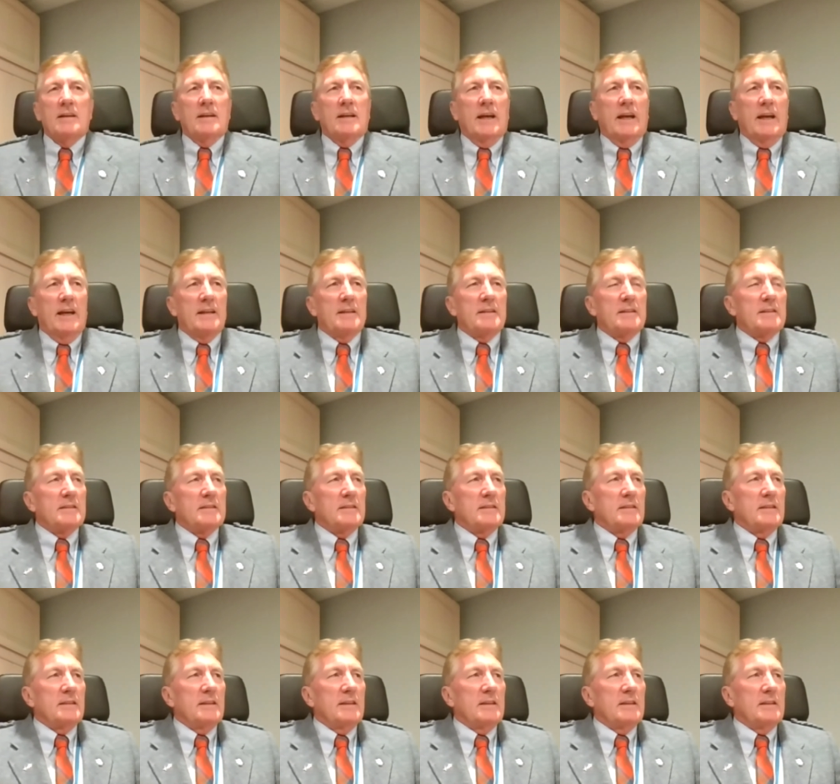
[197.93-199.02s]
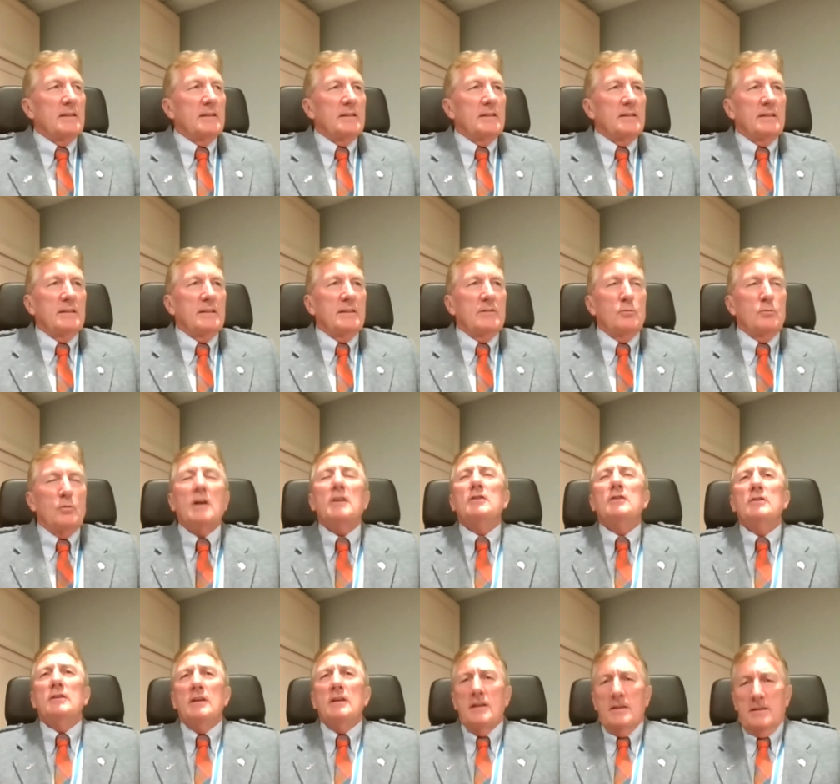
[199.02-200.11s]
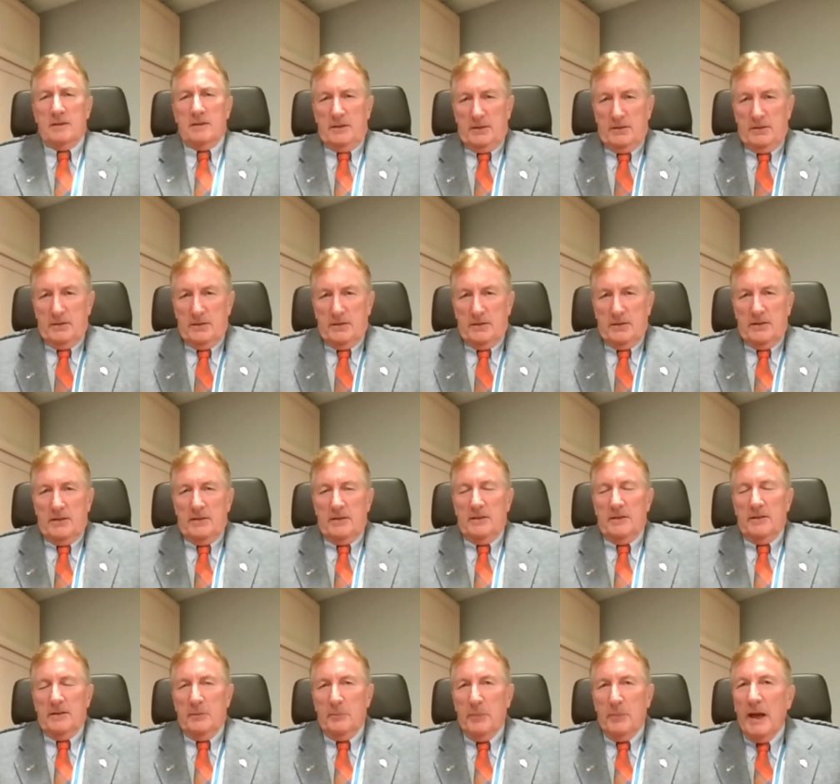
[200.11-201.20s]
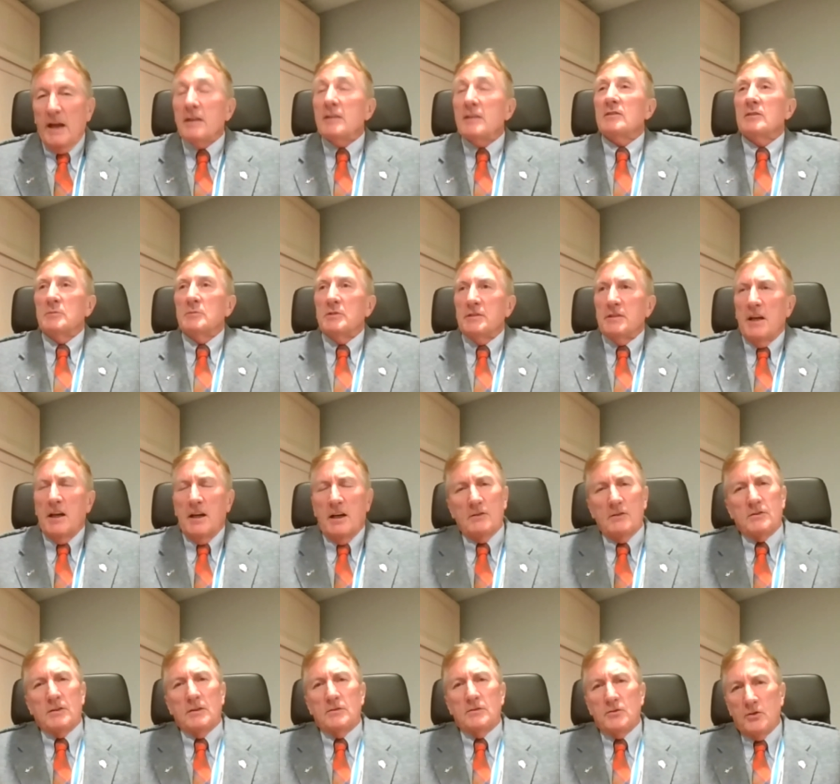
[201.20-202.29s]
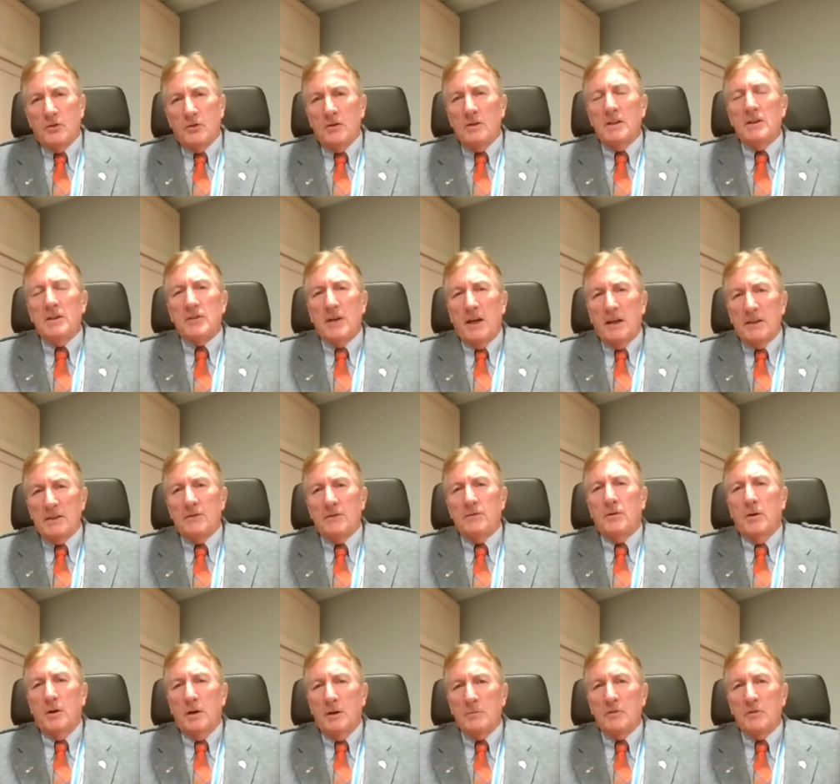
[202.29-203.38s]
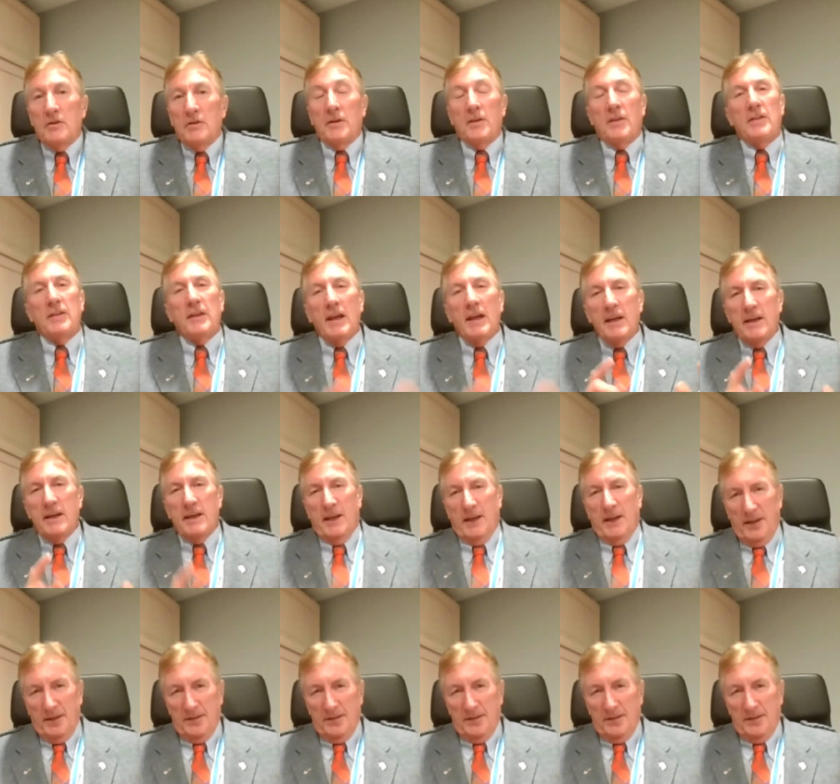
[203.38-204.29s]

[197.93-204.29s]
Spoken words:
And in 1 year, the banks themselves have truly transformed their thinking